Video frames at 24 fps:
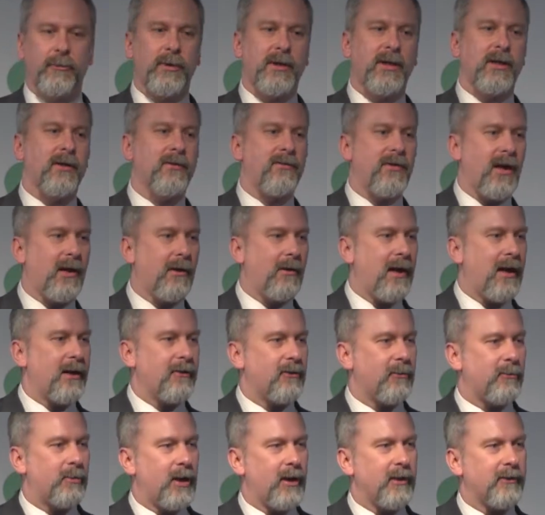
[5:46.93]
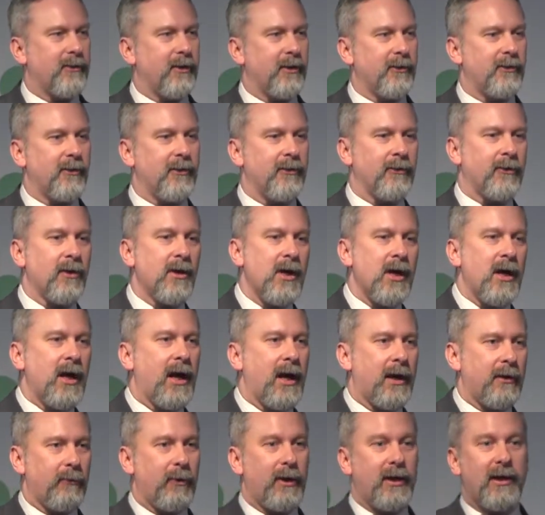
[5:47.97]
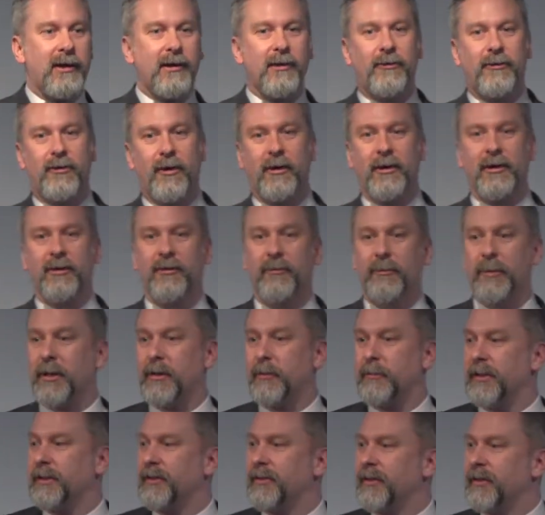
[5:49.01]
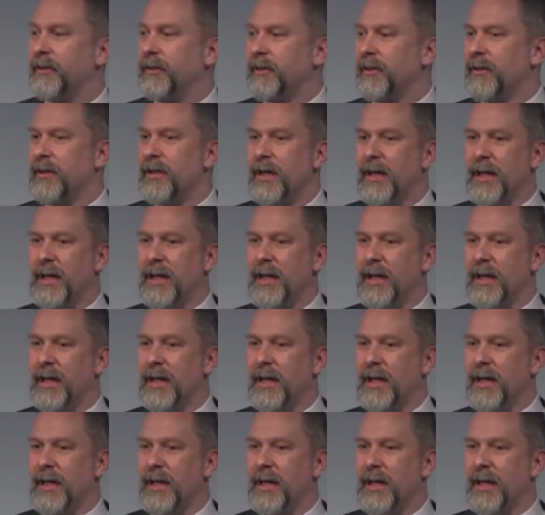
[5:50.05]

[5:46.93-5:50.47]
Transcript: we need to follow agile processes, and we need to start experimenting.